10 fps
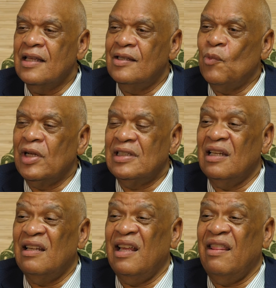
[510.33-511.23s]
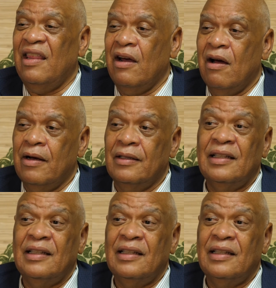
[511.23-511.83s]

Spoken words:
someone to lend their